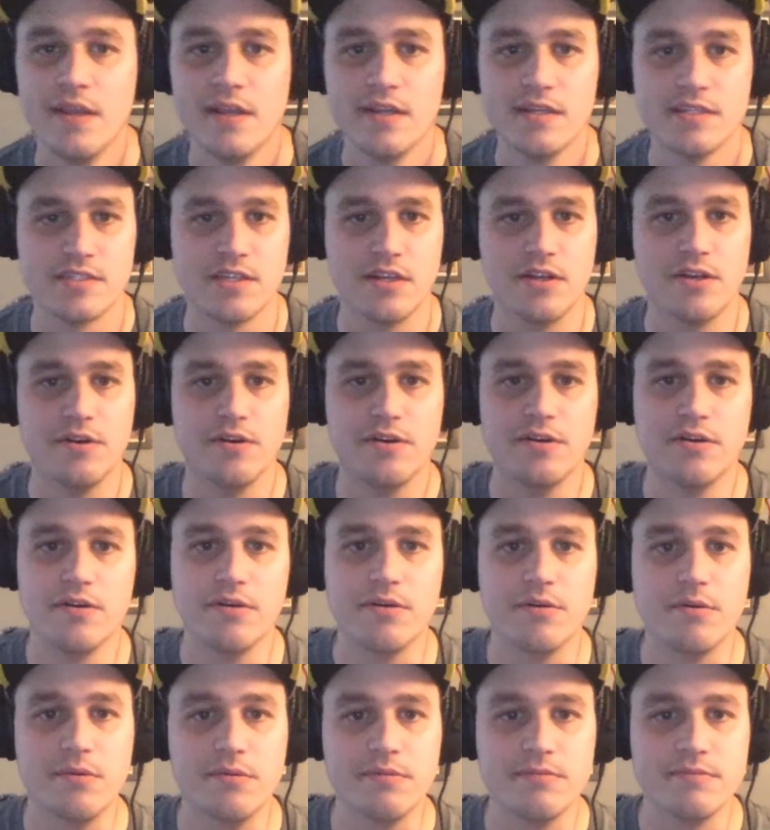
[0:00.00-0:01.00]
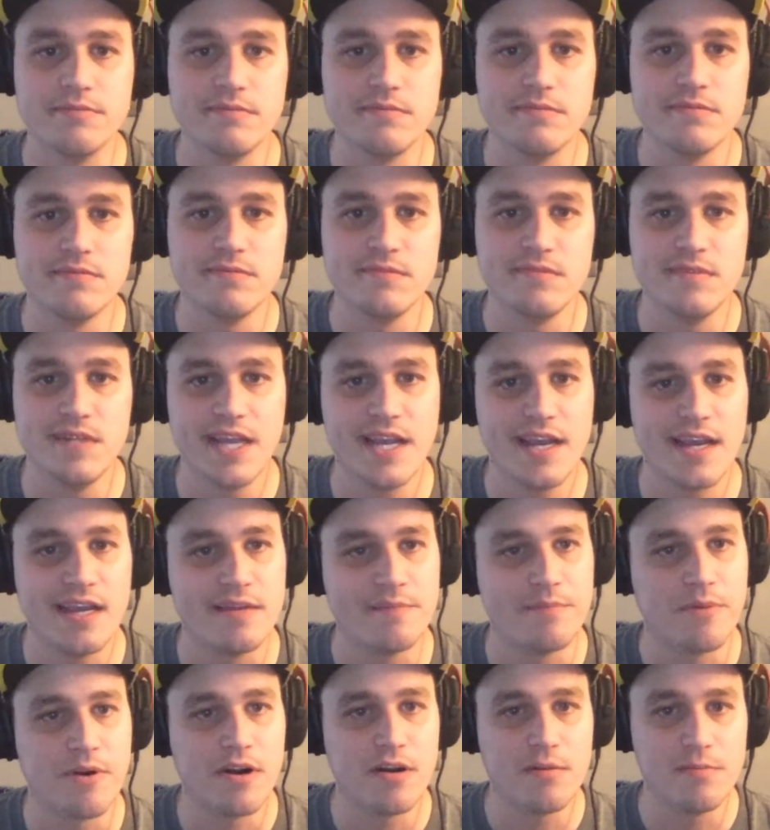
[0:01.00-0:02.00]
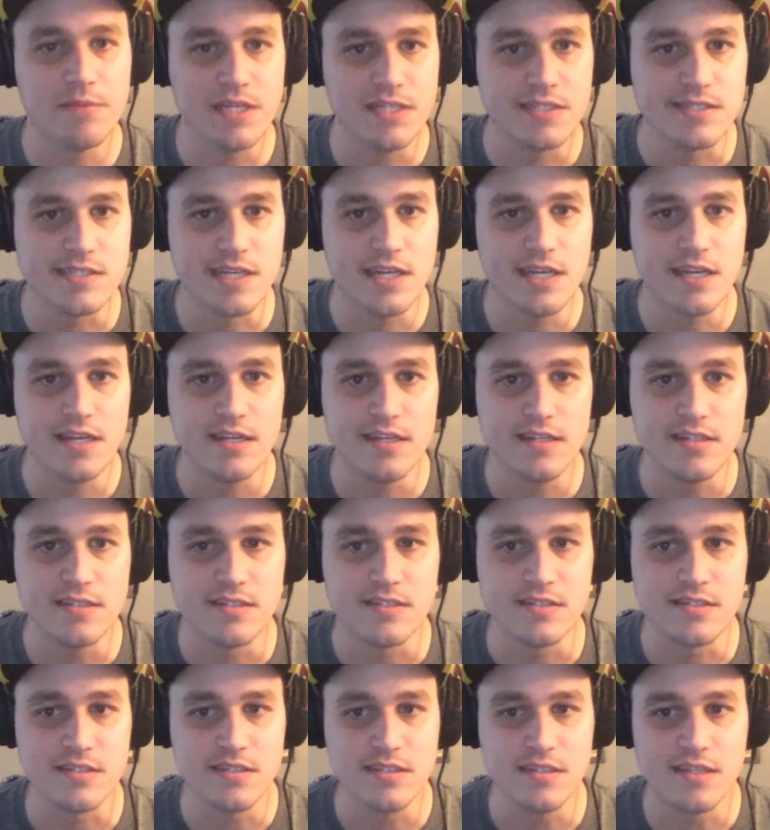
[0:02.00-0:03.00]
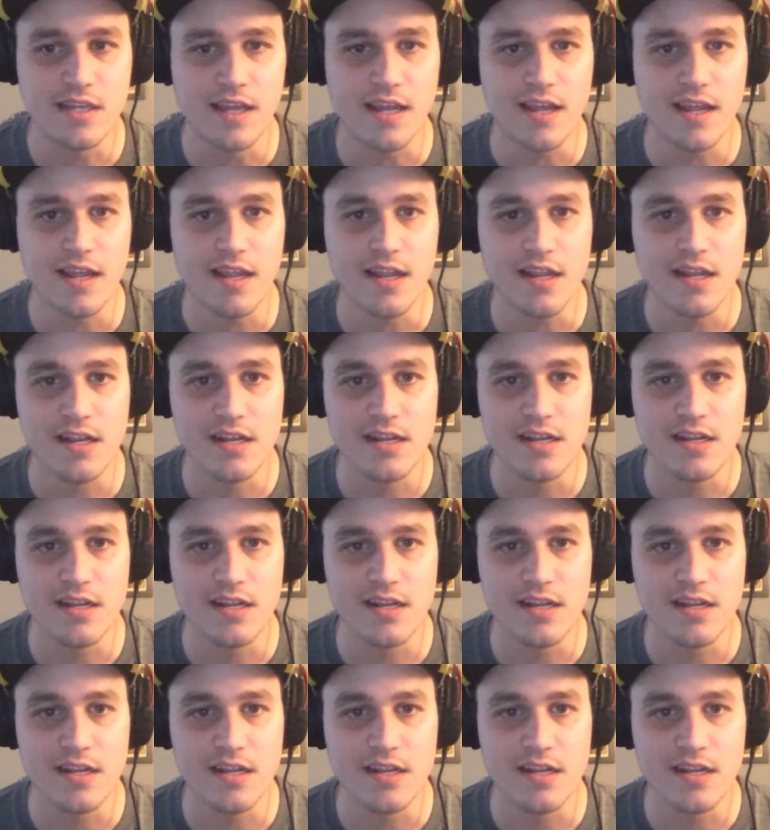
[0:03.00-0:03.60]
So yeah, part of me says that,